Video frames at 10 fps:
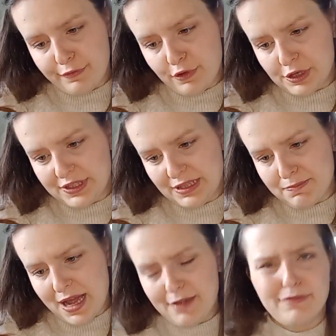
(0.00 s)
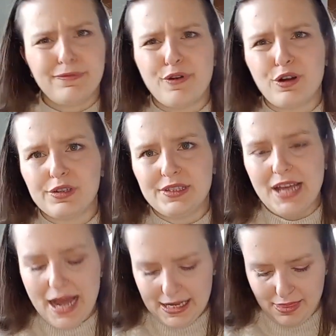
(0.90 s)
40 by 40
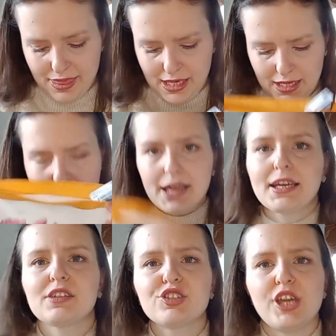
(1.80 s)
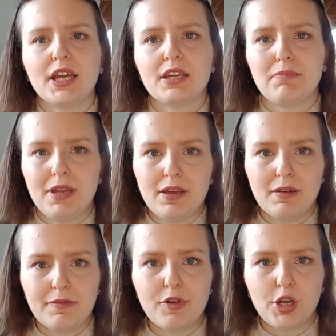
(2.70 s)
I think I can check it
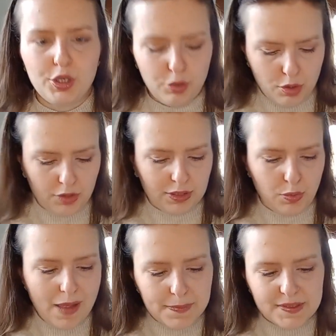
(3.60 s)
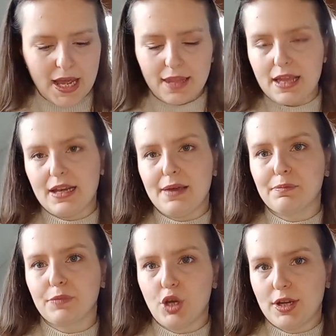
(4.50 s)
better for you on the website and
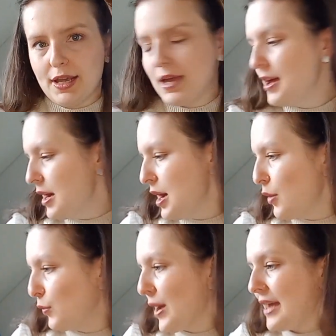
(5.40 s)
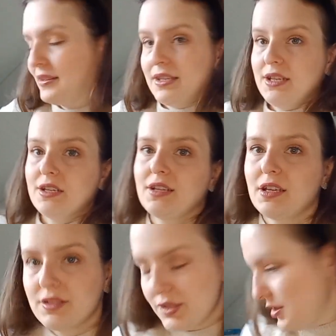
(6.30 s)
I'm gonna write it in the
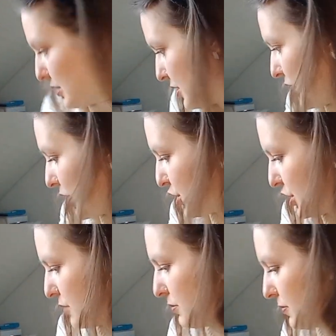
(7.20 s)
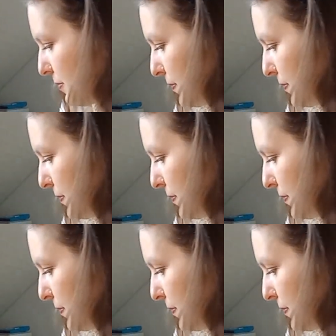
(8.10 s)
section